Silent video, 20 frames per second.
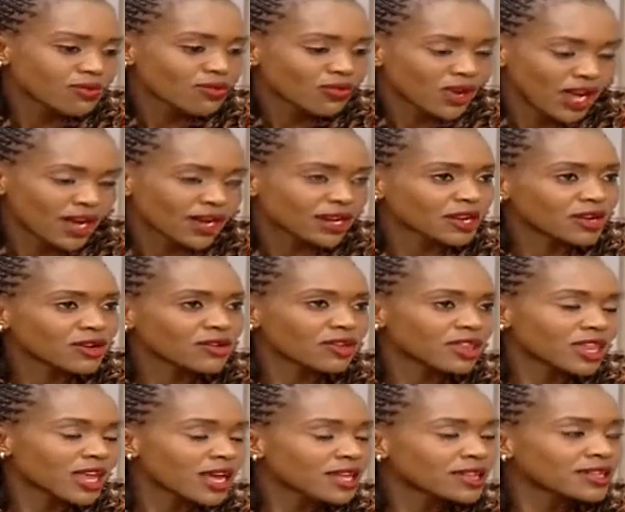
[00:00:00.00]
we agree
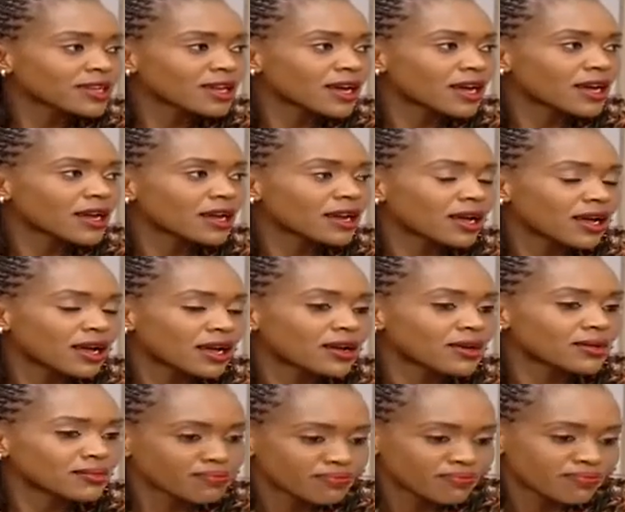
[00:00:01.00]
on that
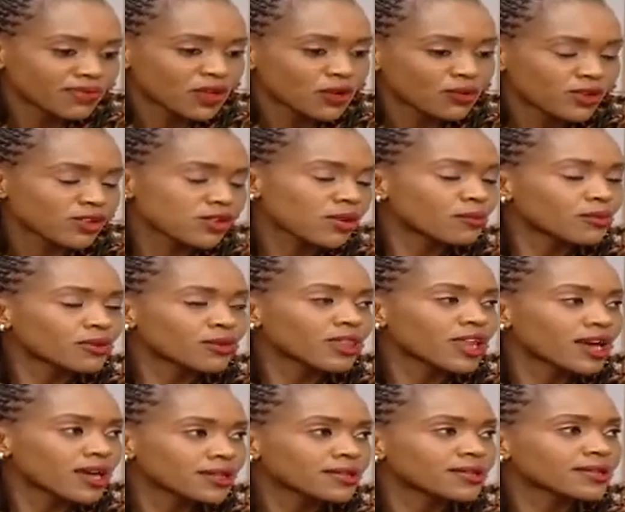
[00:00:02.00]
and we
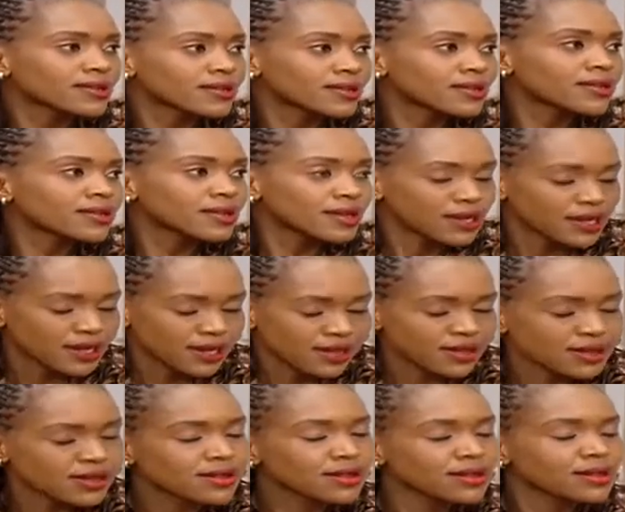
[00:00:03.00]
support that.
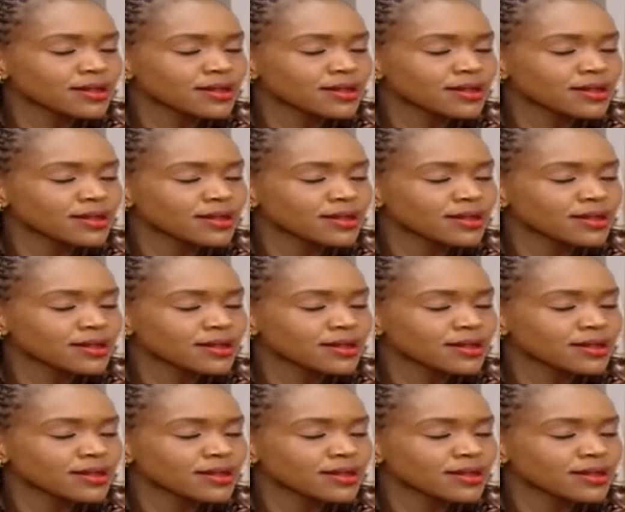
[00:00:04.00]
Yes.